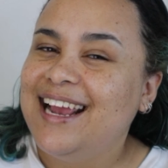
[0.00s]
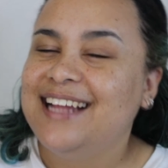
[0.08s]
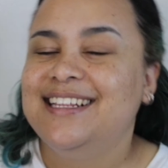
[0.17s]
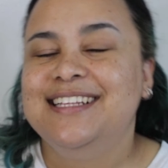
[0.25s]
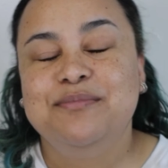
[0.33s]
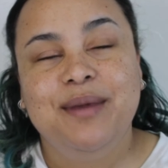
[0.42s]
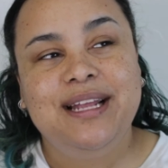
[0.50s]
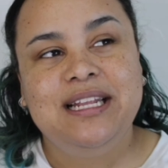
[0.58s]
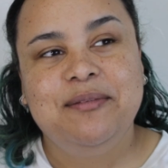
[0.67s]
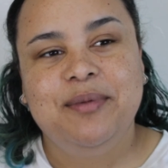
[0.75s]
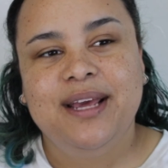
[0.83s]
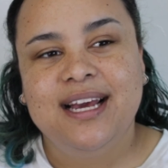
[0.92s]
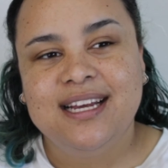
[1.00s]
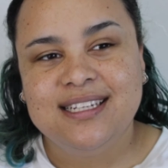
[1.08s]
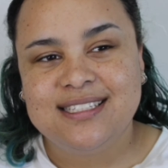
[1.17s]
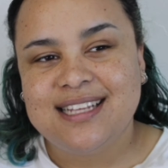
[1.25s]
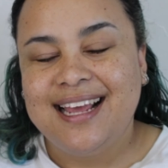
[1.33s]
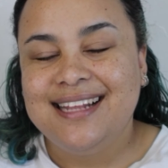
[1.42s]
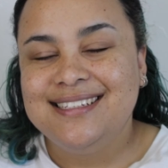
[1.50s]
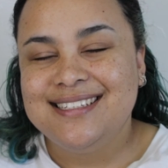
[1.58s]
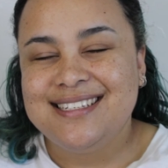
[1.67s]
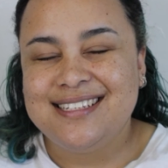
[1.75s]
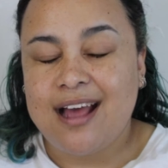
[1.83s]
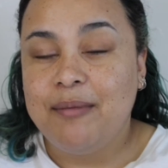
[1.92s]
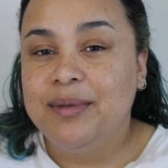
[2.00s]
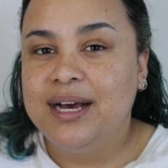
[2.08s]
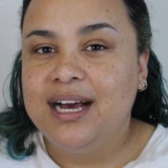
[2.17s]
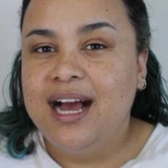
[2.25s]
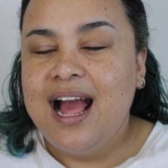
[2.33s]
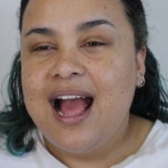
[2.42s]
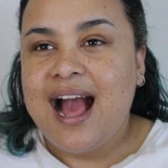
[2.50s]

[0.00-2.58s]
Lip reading: and that's mainly because in summer